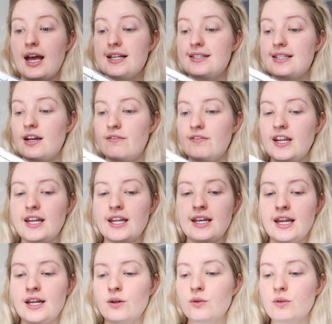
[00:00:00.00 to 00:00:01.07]
a set of knitting
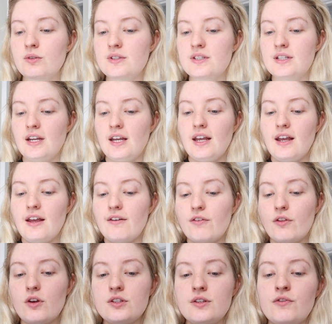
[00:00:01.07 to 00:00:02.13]
needles.
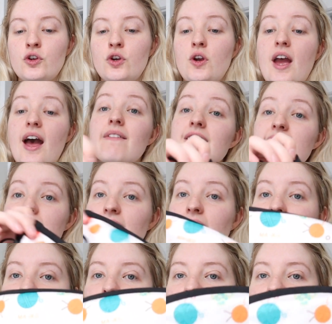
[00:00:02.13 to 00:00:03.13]
For those of you who haven't seen our